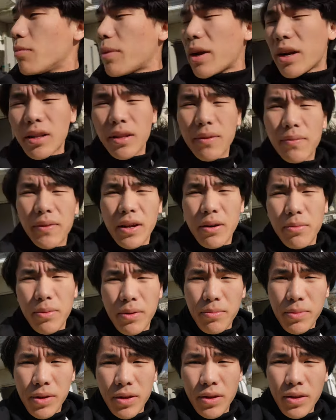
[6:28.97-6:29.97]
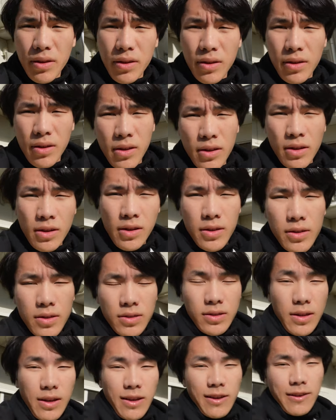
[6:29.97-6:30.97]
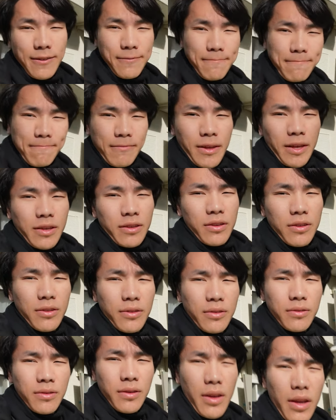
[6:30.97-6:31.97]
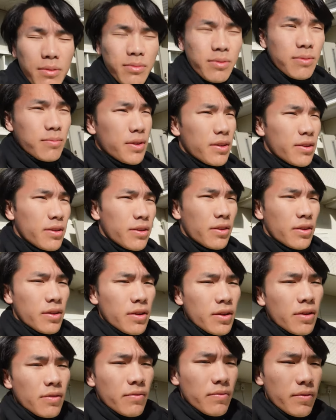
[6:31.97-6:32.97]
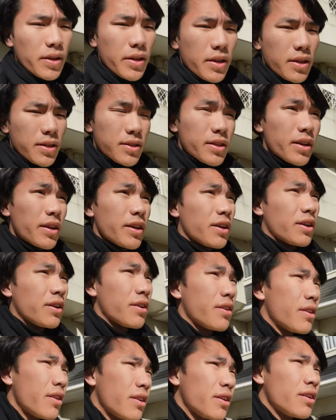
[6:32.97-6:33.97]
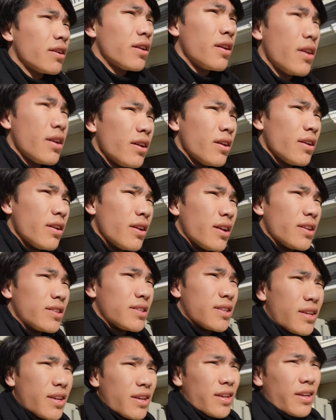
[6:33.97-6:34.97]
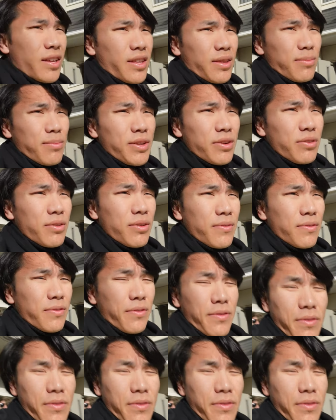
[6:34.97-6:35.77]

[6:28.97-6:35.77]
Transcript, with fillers: I'm about to leave the Airbnb. So thank you, Airbnb, letting us stay here. It's uh, in the middle of